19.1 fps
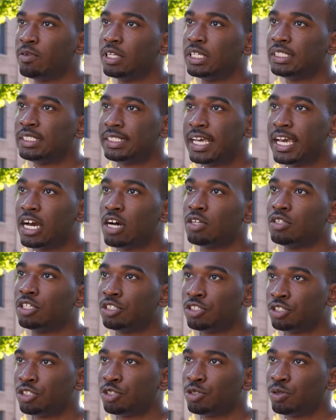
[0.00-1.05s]
to tell the
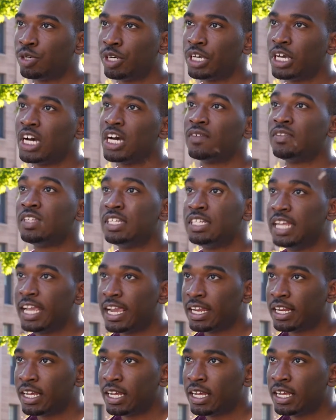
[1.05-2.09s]
story of the
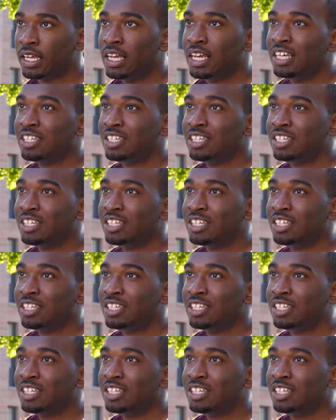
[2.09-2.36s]
data.